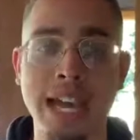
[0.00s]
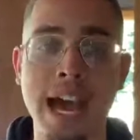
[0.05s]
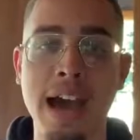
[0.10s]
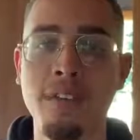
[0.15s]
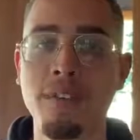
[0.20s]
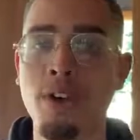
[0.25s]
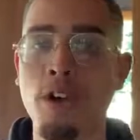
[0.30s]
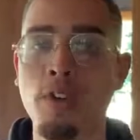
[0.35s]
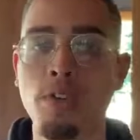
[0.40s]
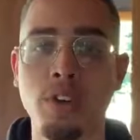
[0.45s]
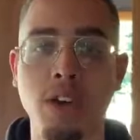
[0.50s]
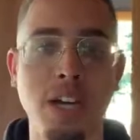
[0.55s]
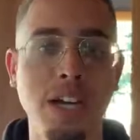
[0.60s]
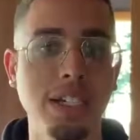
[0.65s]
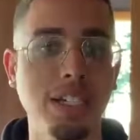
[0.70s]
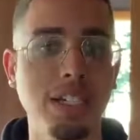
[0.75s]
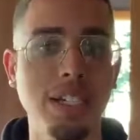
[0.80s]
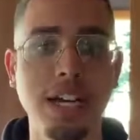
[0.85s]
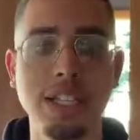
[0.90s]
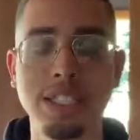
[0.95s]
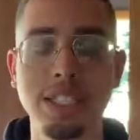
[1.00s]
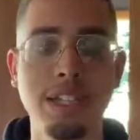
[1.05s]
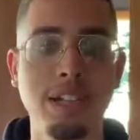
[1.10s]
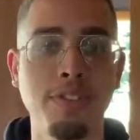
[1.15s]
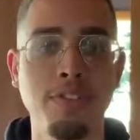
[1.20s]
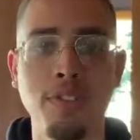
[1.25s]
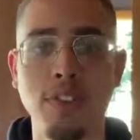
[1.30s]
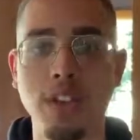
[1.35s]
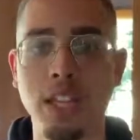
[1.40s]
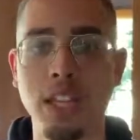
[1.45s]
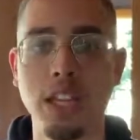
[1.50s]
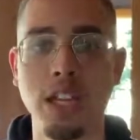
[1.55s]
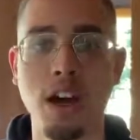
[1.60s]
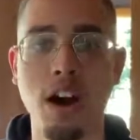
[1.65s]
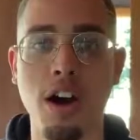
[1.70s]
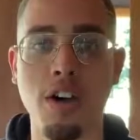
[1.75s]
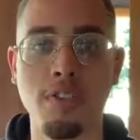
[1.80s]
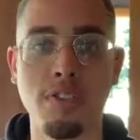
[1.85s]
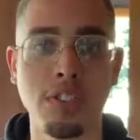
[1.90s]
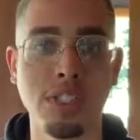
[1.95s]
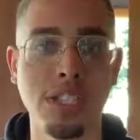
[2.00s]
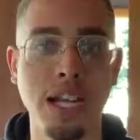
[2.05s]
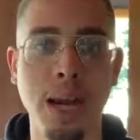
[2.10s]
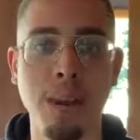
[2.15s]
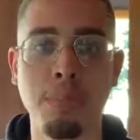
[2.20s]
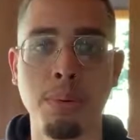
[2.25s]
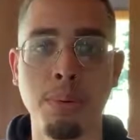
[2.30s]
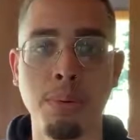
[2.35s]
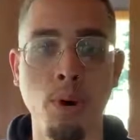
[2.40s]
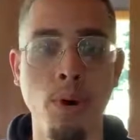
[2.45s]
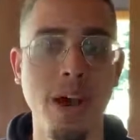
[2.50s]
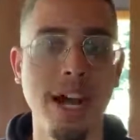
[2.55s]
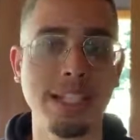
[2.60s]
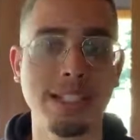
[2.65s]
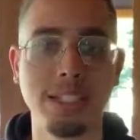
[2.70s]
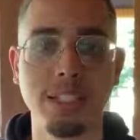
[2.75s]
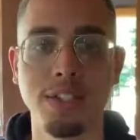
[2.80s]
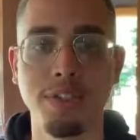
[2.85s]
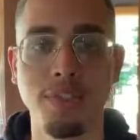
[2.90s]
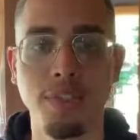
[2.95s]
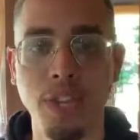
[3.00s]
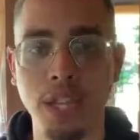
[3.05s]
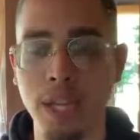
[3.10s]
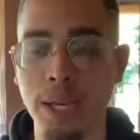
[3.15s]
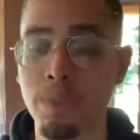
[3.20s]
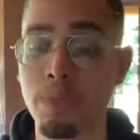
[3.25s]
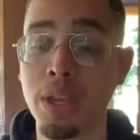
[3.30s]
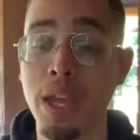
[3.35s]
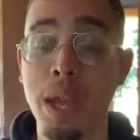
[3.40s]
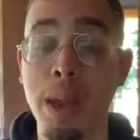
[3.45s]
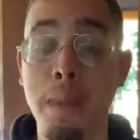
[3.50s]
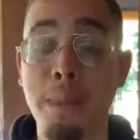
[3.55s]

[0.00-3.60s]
I have over a dozen affiliate offers that I promote as an affiliate,